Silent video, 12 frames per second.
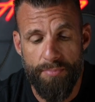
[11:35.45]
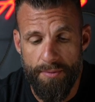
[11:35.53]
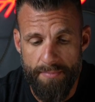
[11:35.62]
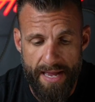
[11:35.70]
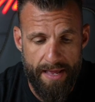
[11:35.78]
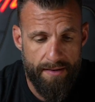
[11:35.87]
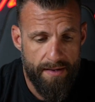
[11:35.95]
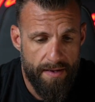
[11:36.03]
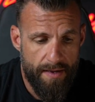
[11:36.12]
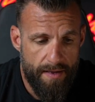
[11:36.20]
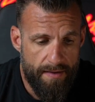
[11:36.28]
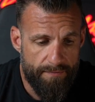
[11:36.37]
But man,
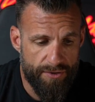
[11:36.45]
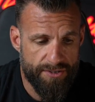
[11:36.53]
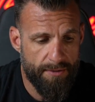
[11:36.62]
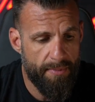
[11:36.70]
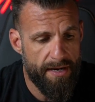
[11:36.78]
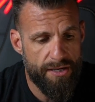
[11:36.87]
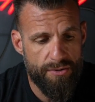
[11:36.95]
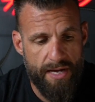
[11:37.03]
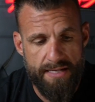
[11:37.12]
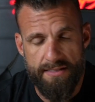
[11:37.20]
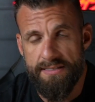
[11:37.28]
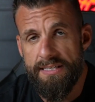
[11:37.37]
for somebody who
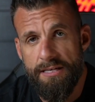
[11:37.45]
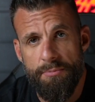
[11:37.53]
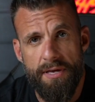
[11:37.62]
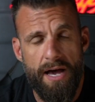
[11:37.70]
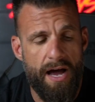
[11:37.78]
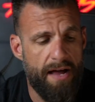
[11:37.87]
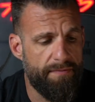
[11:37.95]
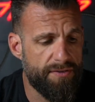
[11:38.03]
has a TBI,